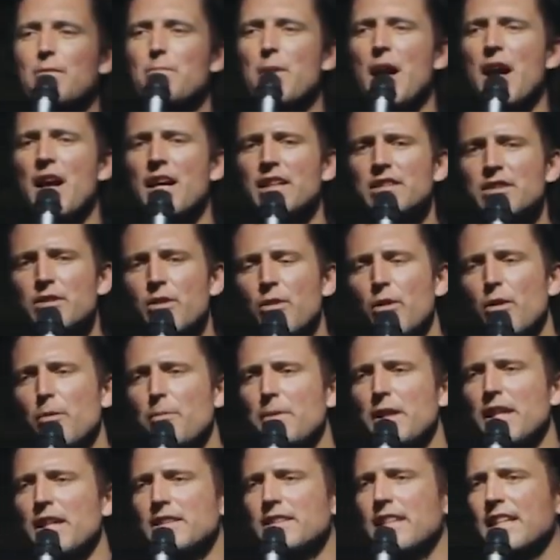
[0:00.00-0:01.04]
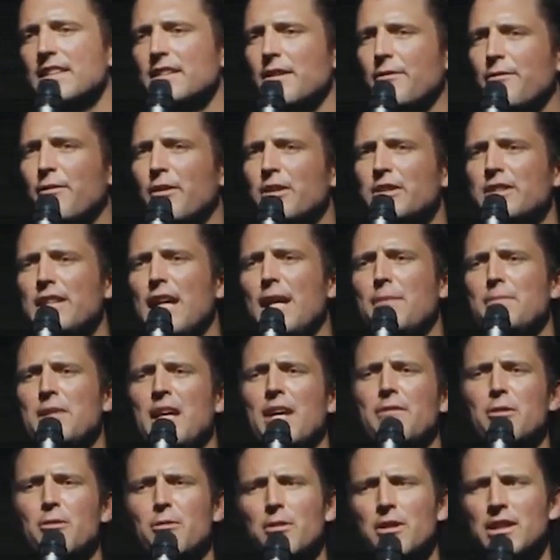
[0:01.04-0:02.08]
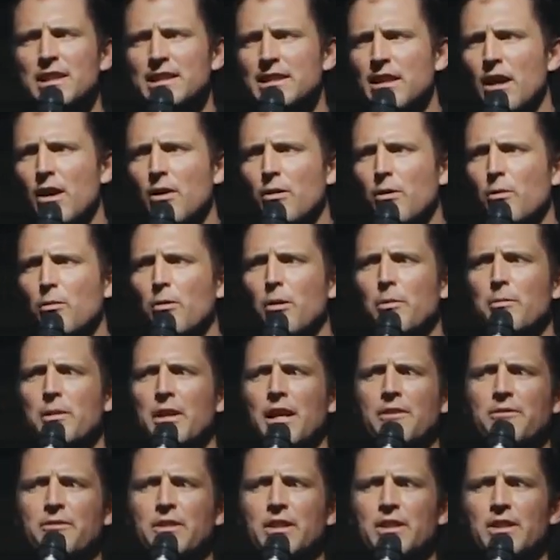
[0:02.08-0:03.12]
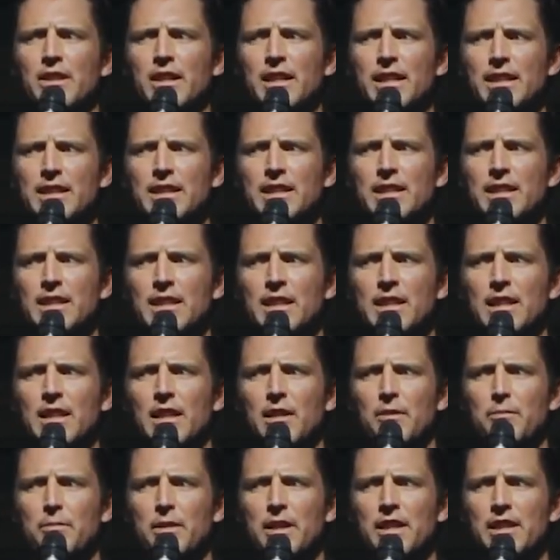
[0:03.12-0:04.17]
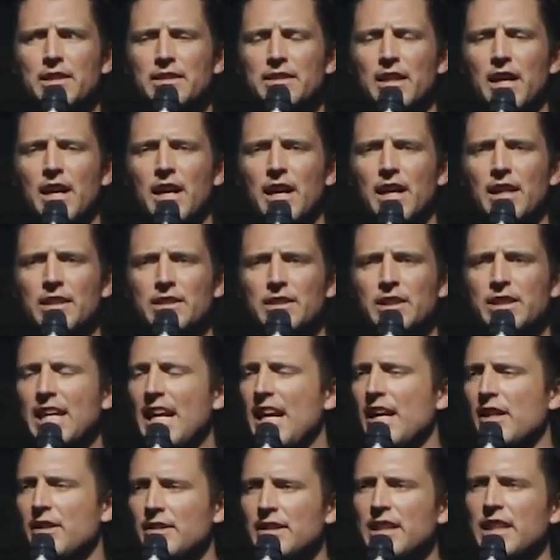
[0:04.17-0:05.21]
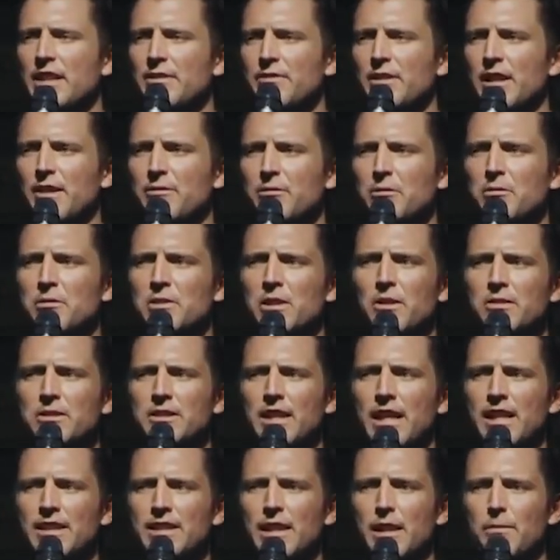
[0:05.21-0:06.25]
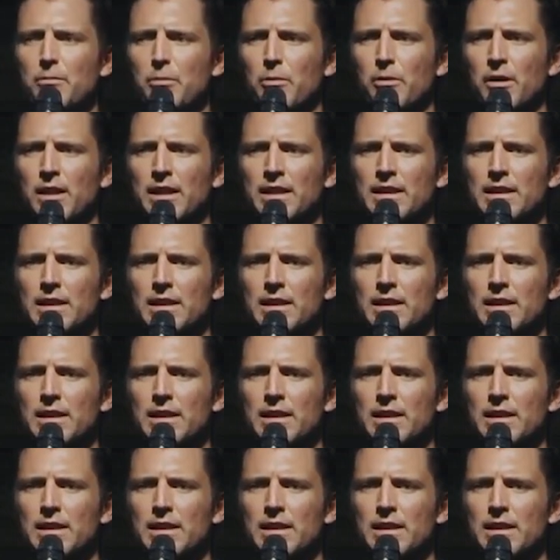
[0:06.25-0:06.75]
married's cool because that's the first time you ever really know a woman. I feel like because uh, you can't leave, and everyone knows that at that point.